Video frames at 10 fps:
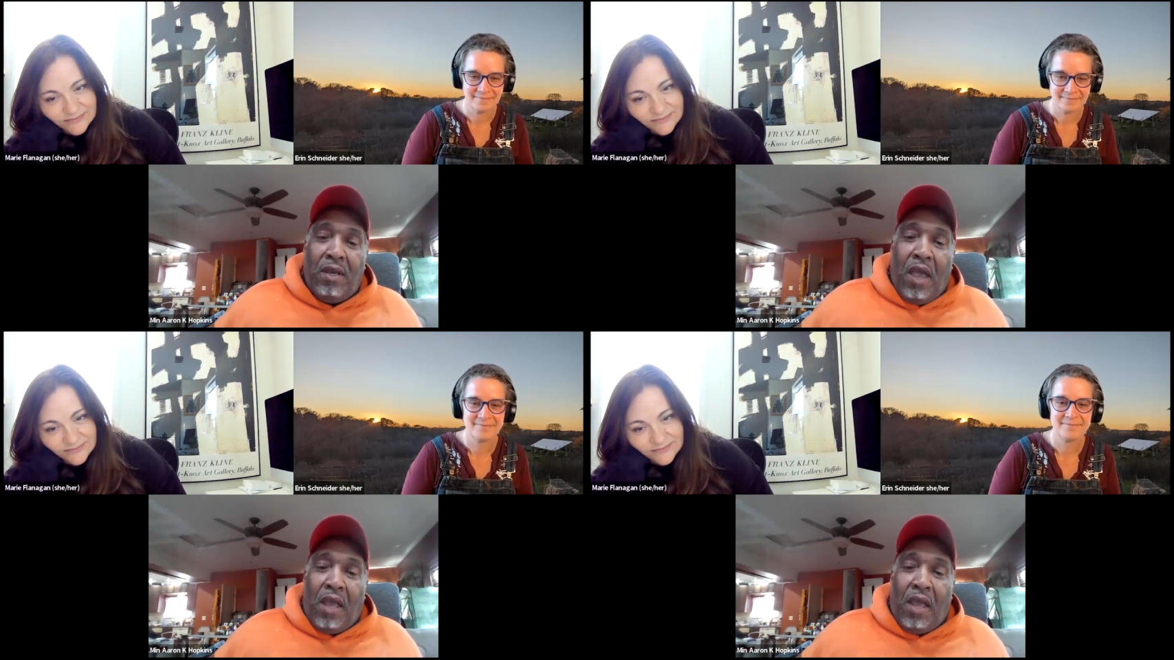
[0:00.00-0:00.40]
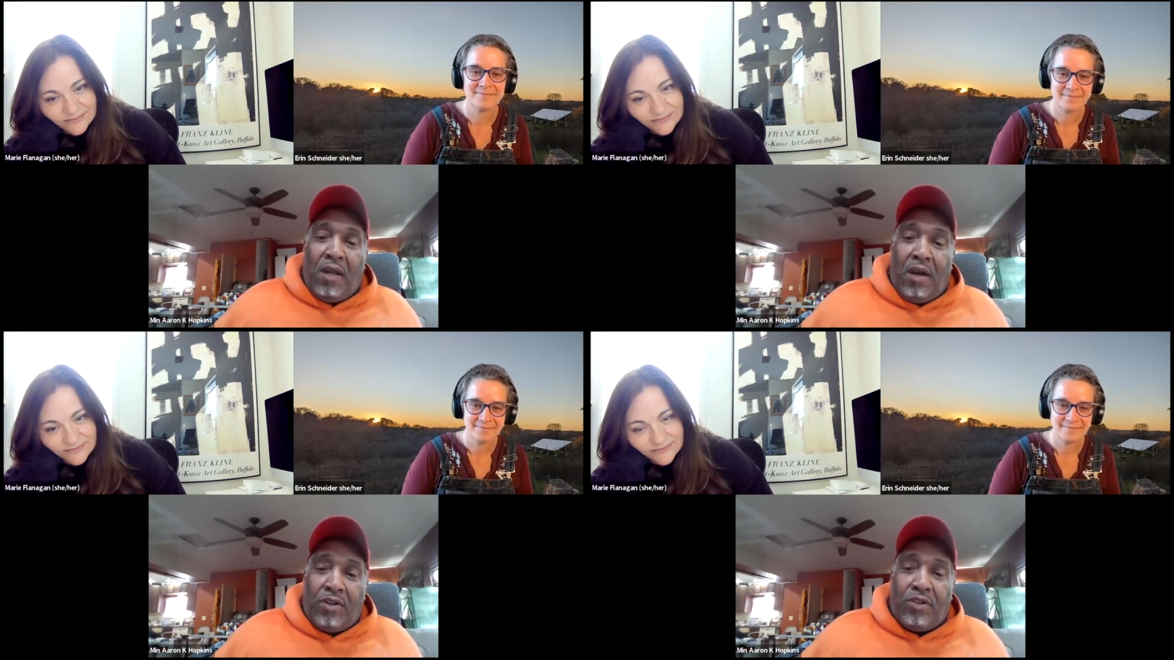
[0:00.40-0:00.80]
Speaker 1: and
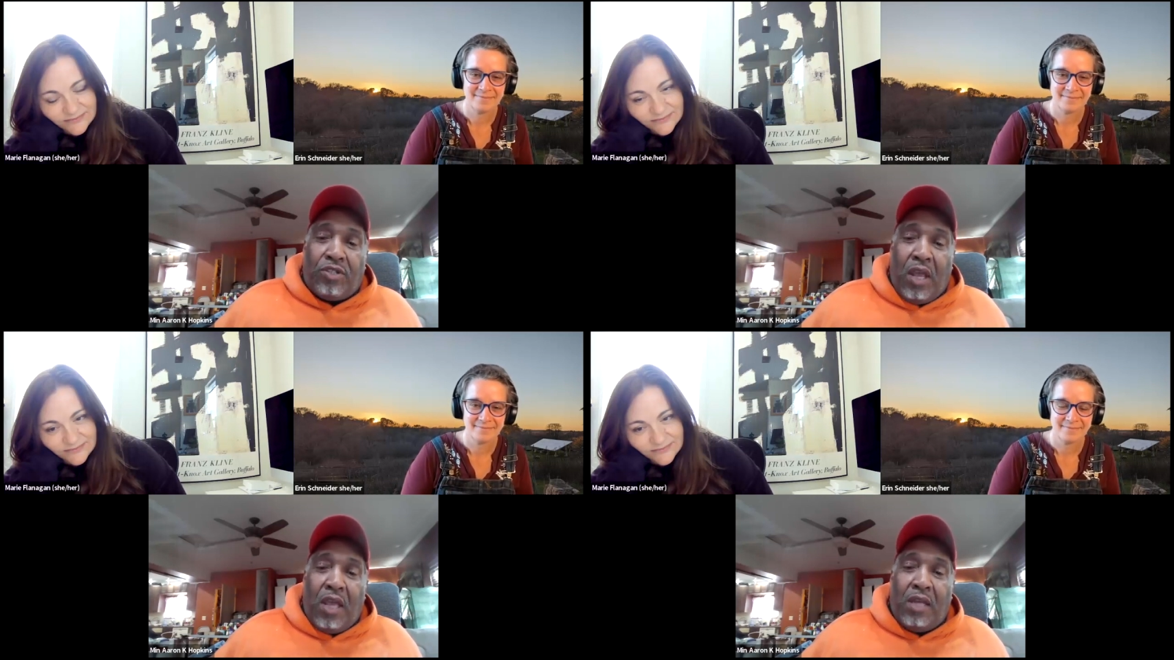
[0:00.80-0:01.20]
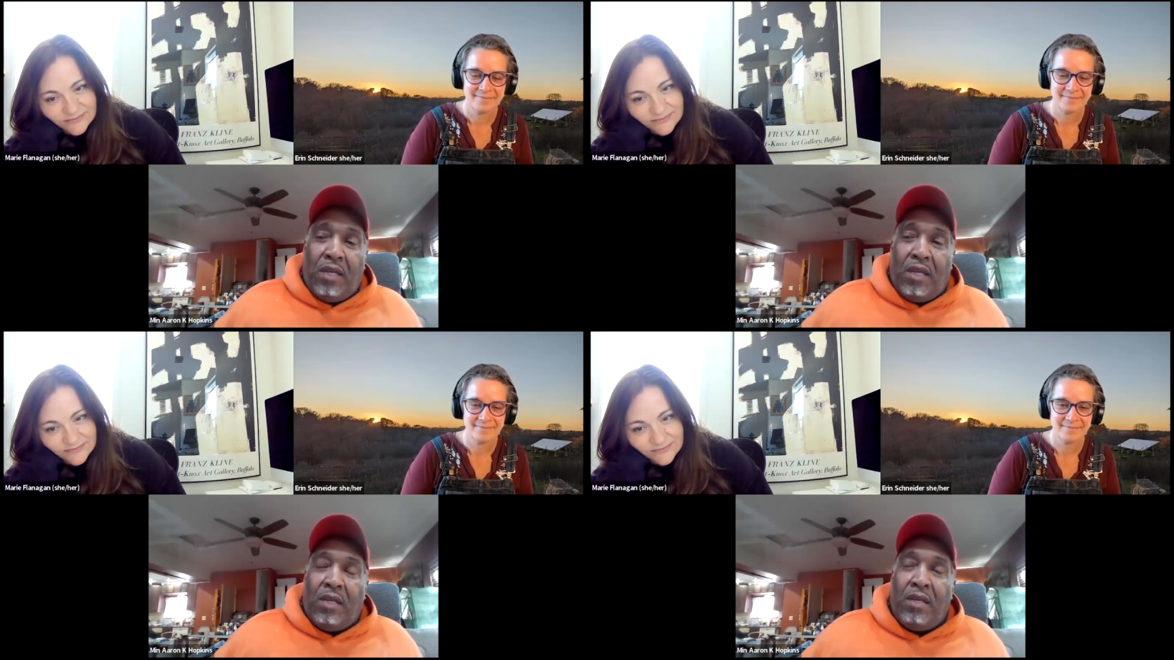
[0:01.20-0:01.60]

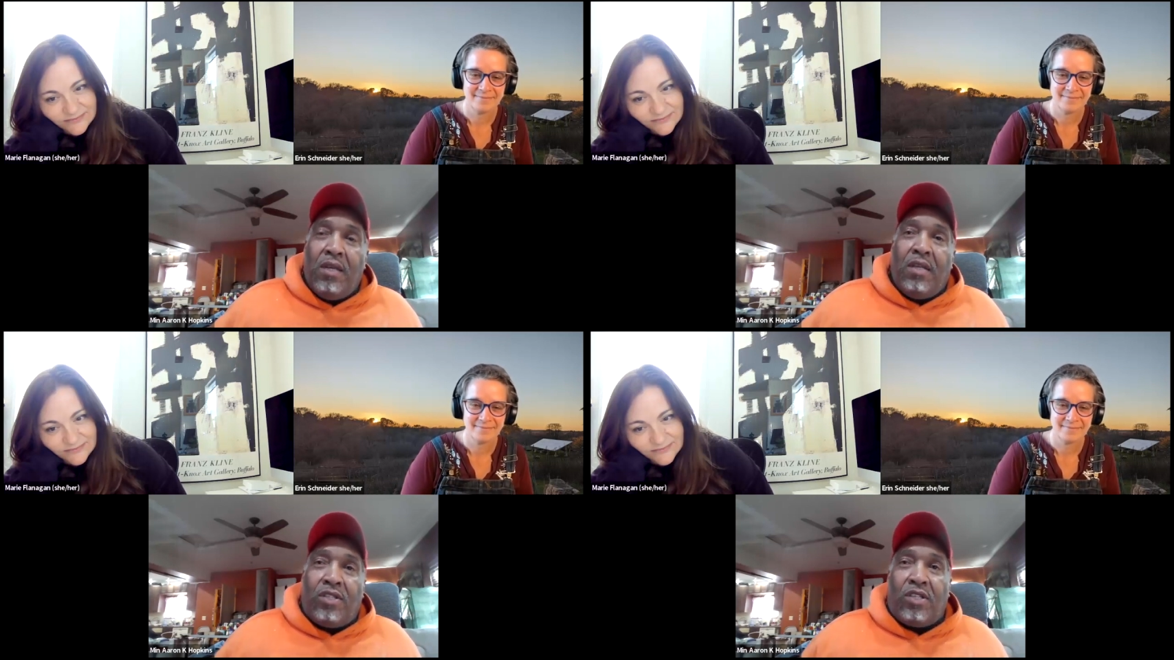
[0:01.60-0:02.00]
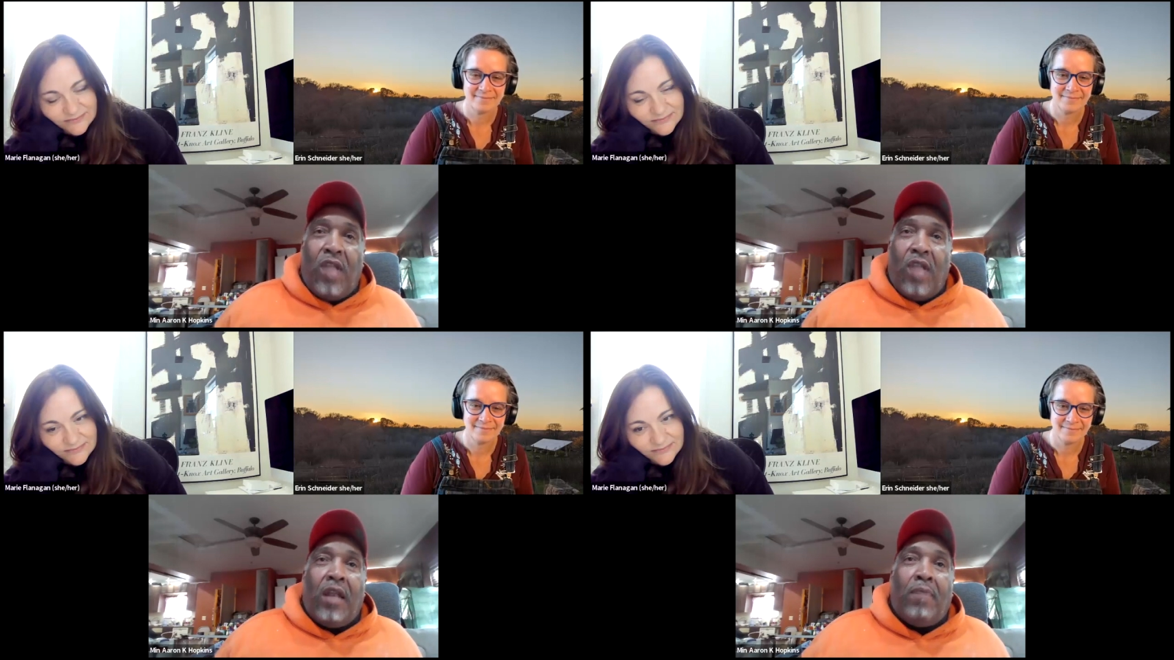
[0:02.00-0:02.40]
understanding
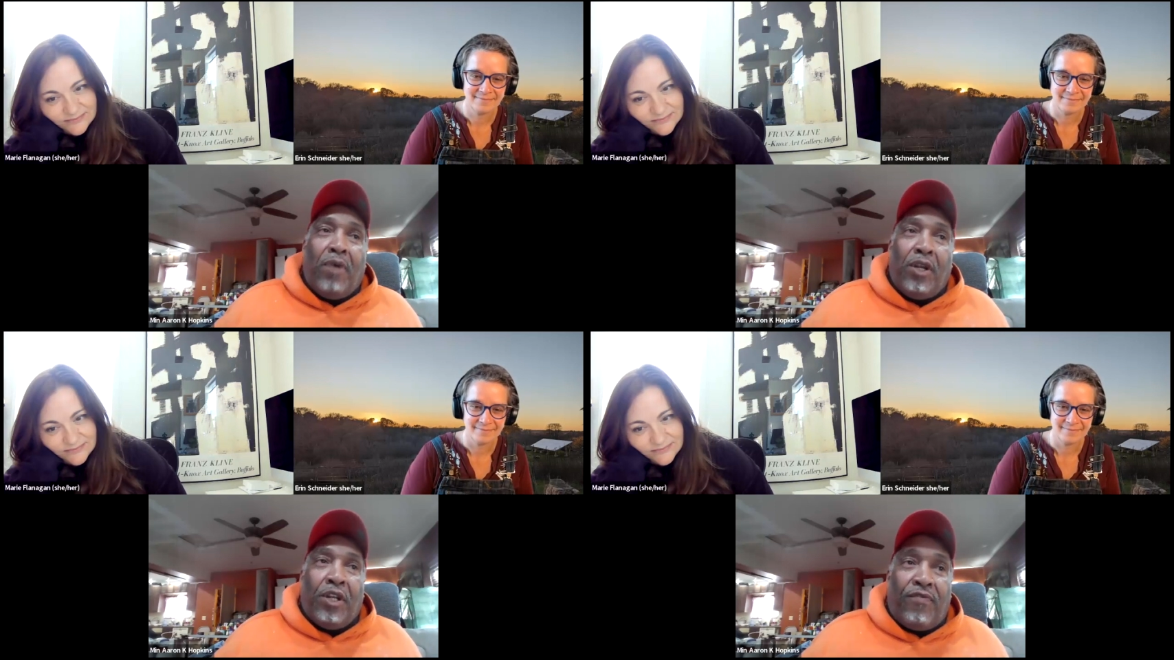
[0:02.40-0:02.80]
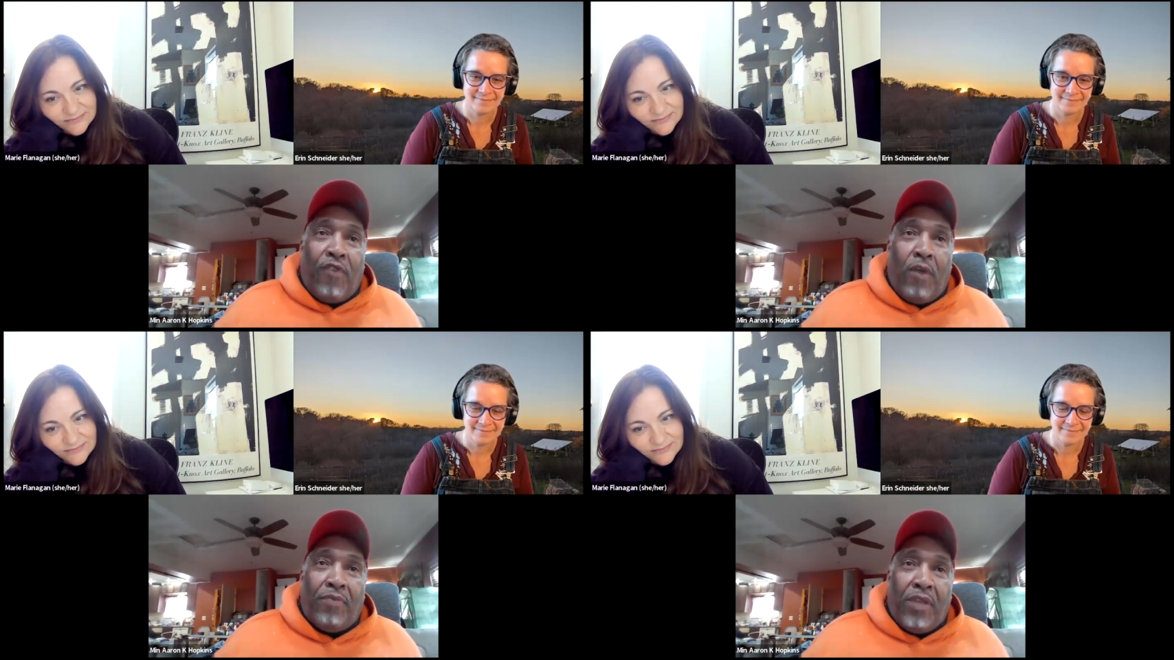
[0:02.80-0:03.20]
sustainability
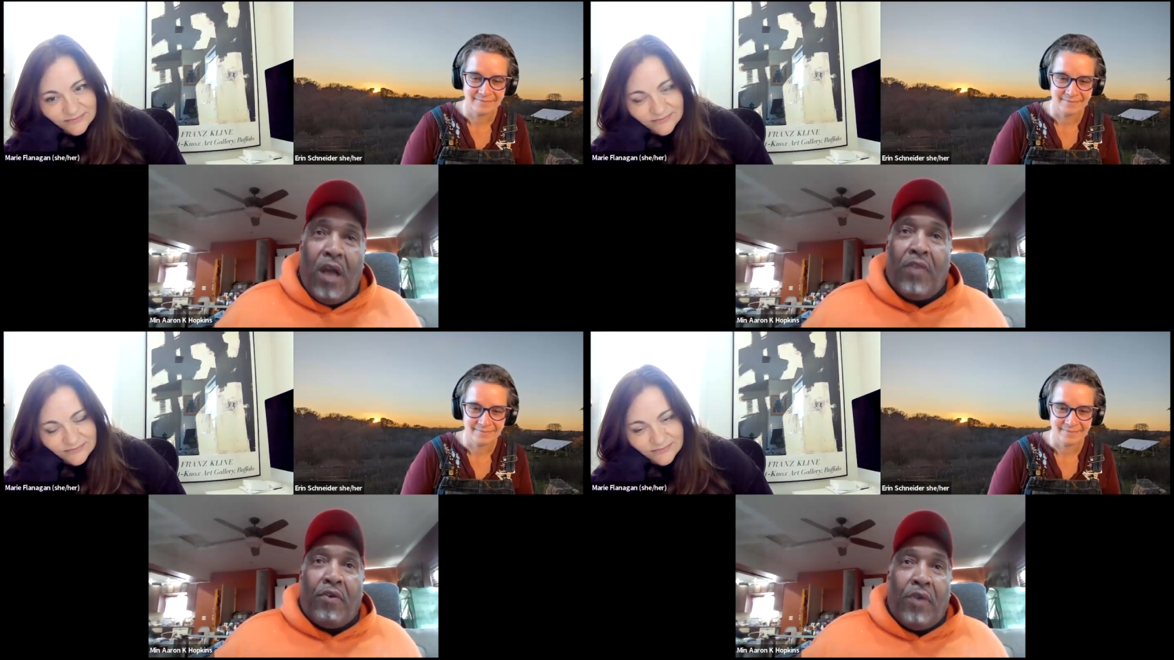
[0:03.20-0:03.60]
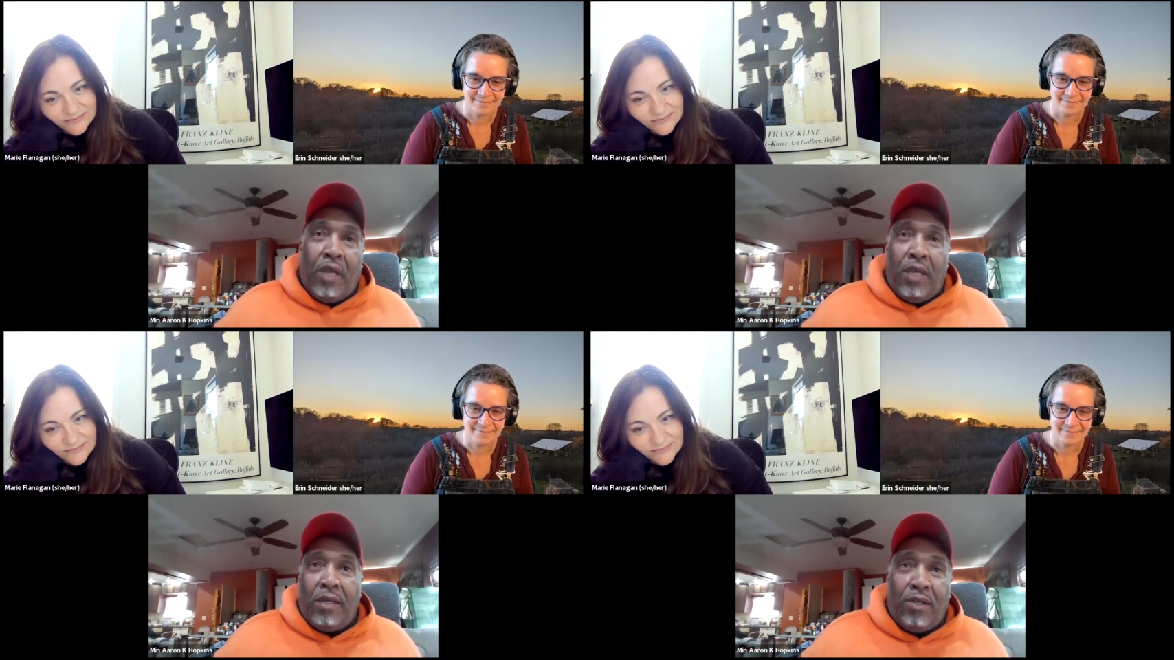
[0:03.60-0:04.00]
from the other
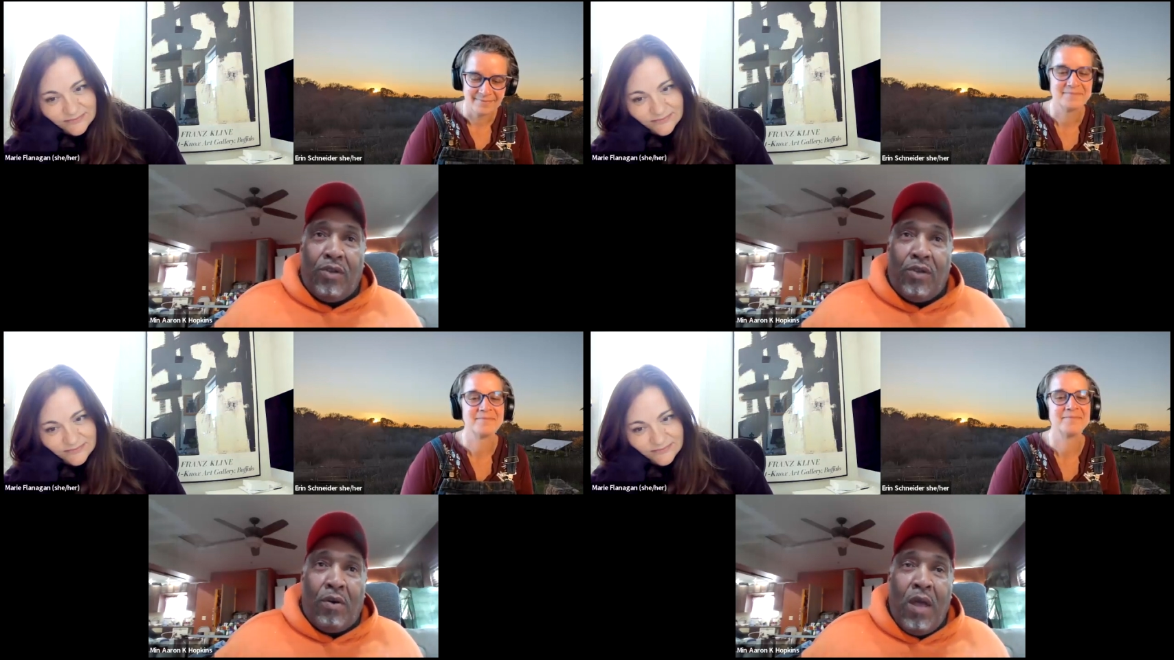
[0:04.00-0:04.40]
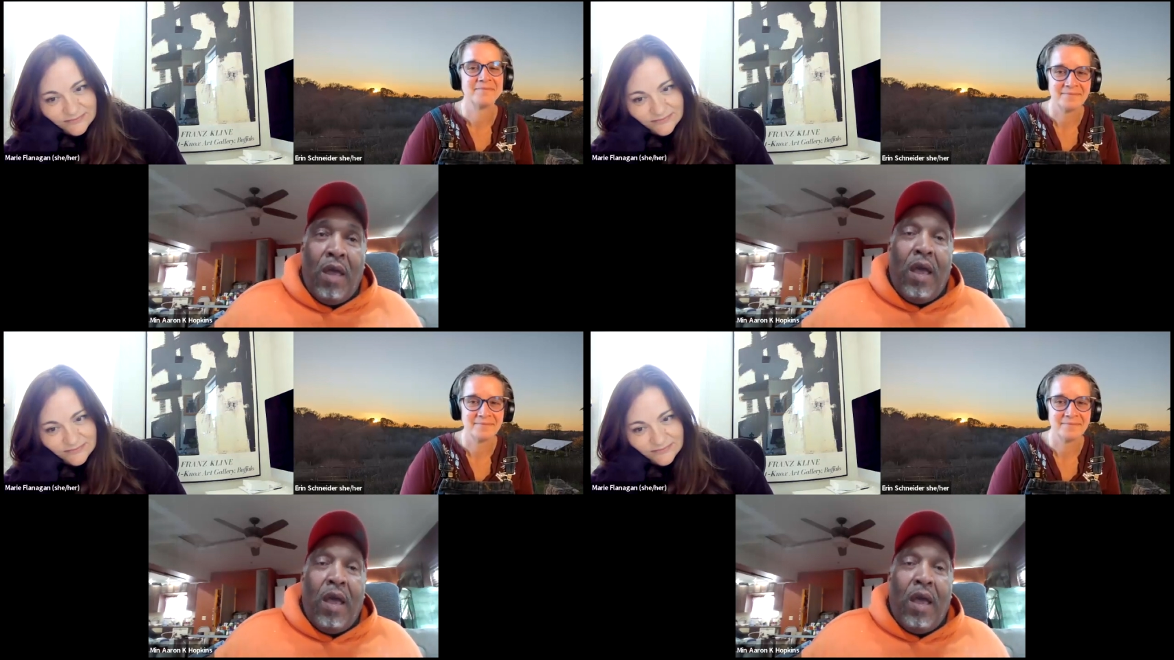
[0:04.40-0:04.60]
end you know mm-hmm.